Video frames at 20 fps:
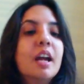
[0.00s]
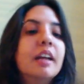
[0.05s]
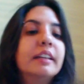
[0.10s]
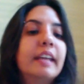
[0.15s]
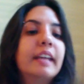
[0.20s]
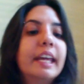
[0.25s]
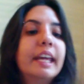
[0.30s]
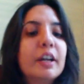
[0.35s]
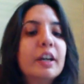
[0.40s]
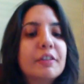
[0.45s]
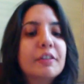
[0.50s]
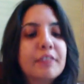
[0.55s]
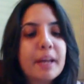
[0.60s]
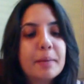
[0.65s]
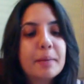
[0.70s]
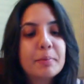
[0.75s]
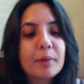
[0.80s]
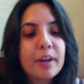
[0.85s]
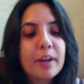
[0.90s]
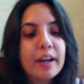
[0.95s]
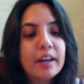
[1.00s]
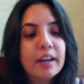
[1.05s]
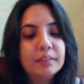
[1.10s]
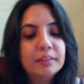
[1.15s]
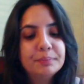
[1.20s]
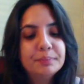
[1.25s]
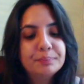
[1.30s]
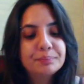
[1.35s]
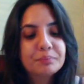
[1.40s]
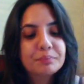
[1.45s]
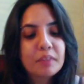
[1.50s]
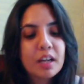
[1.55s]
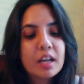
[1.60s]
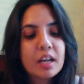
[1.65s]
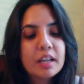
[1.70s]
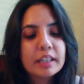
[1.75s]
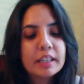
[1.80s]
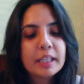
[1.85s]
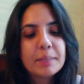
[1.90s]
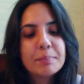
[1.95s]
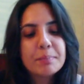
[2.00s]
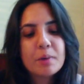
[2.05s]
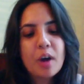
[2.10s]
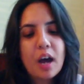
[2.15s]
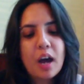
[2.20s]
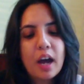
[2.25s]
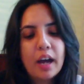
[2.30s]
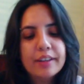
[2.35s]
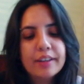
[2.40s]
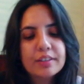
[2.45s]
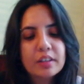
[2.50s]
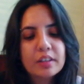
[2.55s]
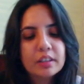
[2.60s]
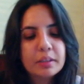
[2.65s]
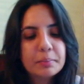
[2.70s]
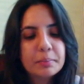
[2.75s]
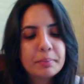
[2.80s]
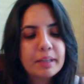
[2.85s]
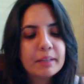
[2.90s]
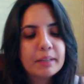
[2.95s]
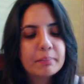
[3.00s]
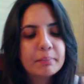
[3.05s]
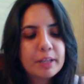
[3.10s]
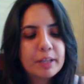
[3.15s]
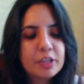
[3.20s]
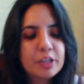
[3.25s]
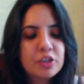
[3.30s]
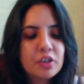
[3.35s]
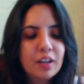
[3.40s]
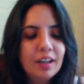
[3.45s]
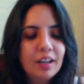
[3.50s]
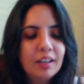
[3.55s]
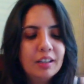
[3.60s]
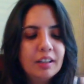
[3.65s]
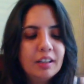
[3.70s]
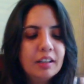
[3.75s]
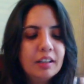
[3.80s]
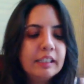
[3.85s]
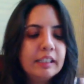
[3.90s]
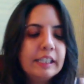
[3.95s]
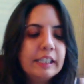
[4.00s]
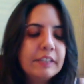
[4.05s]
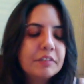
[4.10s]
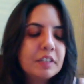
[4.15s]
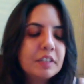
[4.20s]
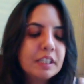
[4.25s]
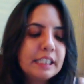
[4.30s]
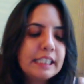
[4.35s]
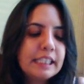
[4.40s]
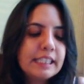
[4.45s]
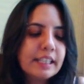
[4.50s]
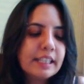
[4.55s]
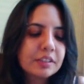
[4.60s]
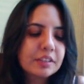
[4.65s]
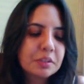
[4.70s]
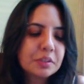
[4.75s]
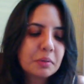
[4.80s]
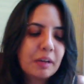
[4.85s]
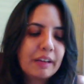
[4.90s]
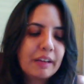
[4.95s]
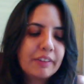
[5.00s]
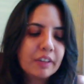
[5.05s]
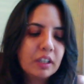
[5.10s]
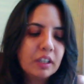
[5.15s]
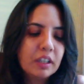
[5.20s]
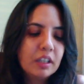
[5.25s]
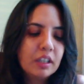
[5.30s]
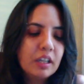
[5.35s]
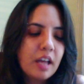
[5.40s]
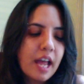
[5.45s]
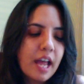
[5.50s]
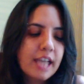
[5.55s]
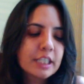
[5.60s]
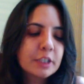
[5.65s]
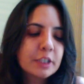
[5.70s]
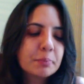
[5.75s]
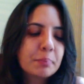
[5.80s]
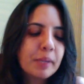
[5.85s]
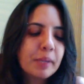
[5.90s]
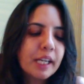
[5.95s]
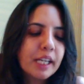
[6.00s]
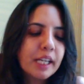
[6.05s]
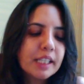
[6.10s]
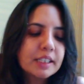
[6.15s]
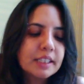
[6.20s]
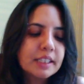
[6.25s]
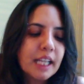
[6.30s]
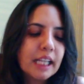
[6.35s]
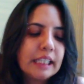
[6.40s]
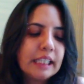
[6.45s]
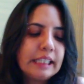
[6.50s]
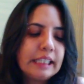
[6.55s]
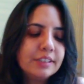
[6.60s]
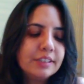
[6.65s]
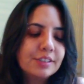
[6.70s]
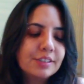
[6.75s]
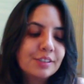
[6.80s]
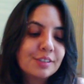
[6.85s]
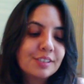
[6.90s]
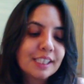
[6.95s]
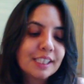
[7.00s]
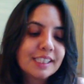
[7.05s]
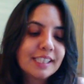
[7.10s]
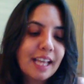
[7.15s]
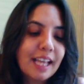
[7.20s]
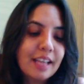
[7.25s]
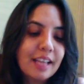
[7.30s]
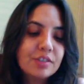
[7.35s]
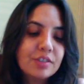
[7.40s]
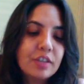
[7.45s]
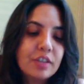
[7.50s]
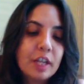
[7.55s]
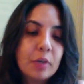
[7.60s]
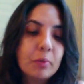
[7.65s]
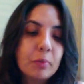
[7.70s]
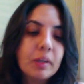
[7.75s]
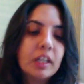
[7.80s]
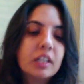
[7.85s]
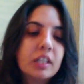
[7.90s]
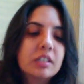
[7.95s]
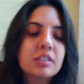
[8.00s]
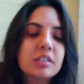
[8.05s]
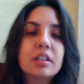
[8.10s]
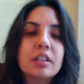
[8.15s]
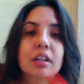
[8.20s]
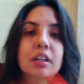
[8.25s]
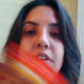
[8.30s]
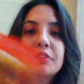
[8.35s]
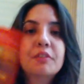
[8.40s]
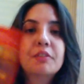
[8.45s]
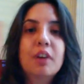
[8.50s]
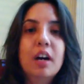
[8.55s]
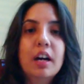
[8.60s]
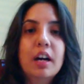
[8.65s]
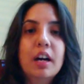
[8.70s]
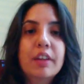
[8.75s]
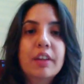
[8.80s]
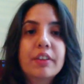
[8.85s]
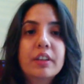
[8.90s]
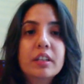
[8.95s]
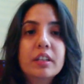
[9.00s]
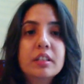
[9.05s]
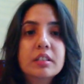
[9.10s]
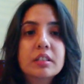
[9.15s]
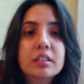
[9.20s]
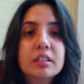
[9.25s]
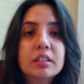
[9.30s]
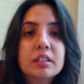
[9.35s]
King of Gabriel, keep your eyes on the big picture. Leave the details to other. Experience that leads to success. Genuine concern for others.